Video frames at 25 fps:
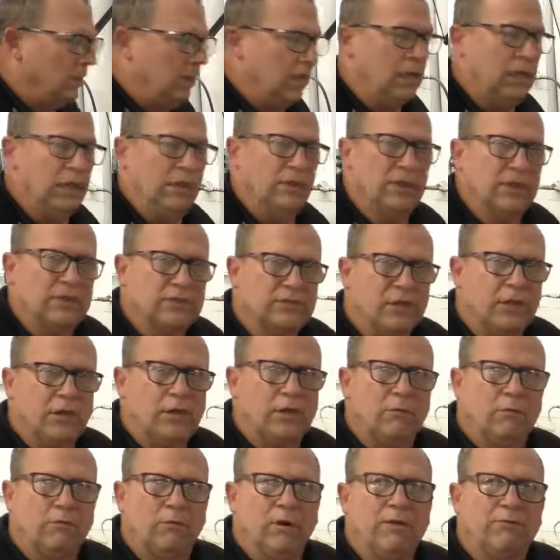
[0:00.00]
Now that's
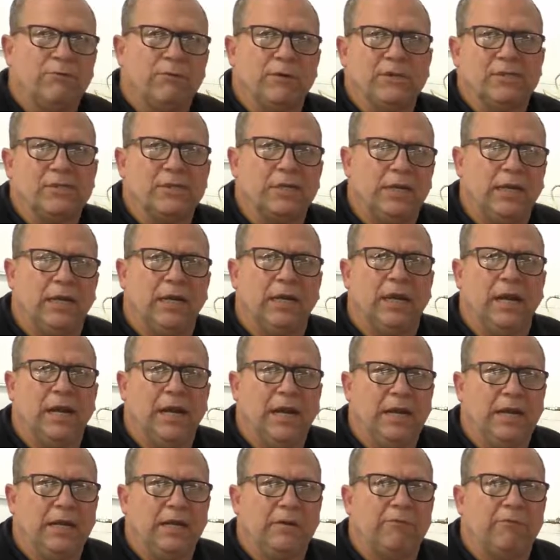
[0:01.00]
all referencing
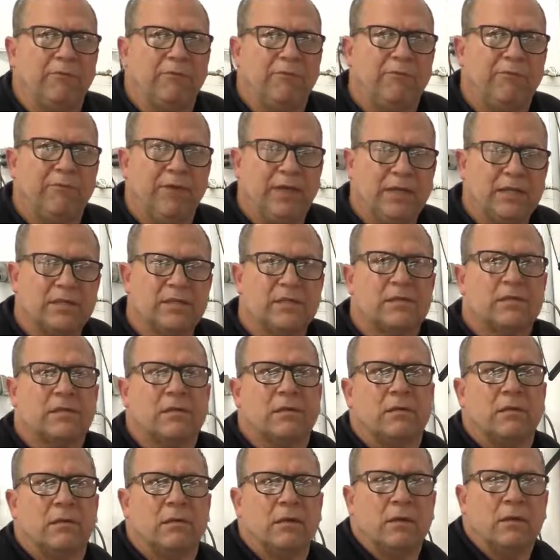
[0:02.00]
a
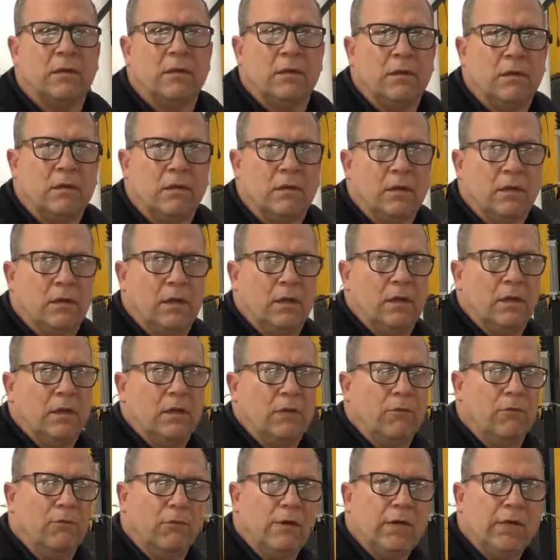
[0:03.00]
fixed
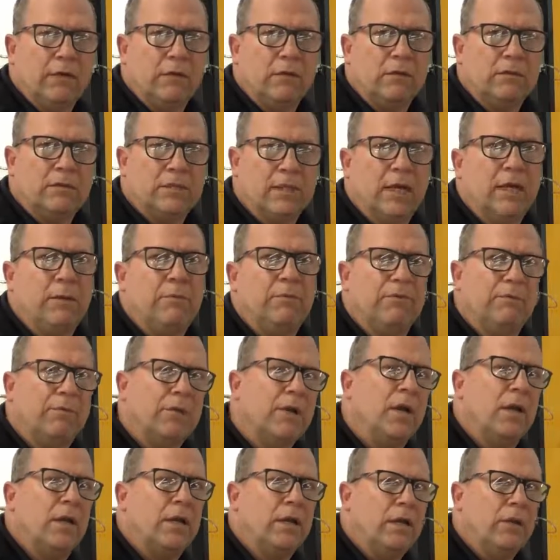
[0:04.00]
reel type of
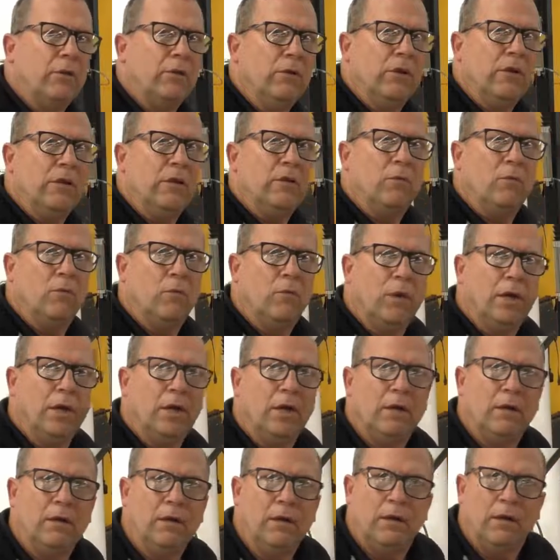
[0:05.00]
cutting unit
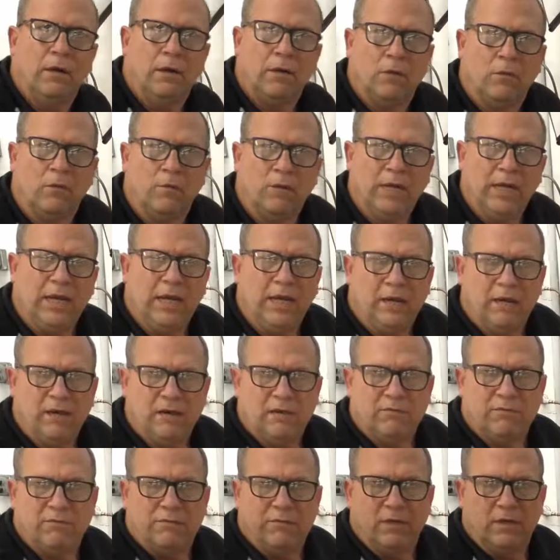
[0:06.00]
where we
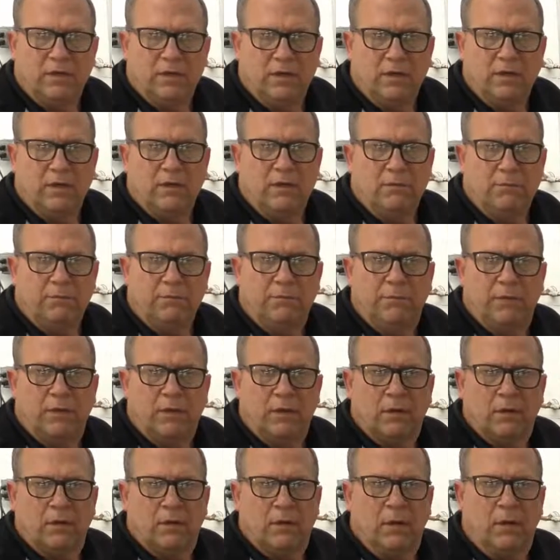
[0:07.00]
have
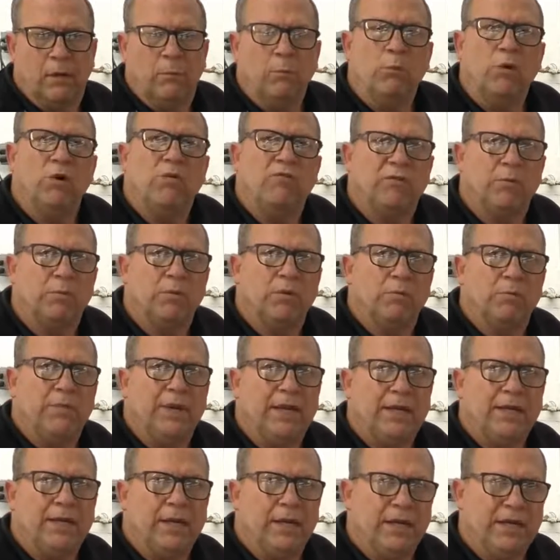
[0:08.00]
a movable
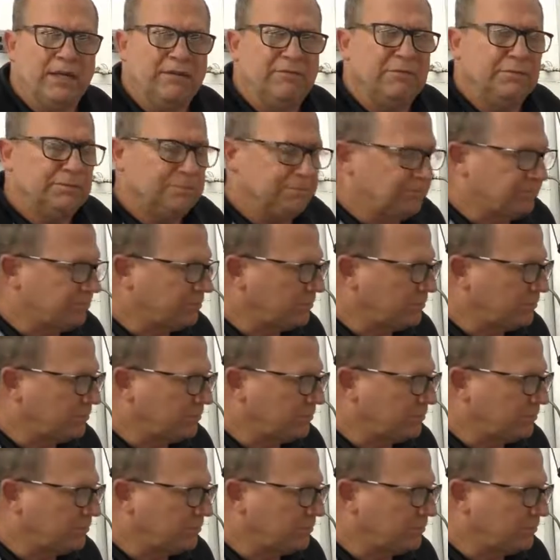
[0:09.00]
bed knife.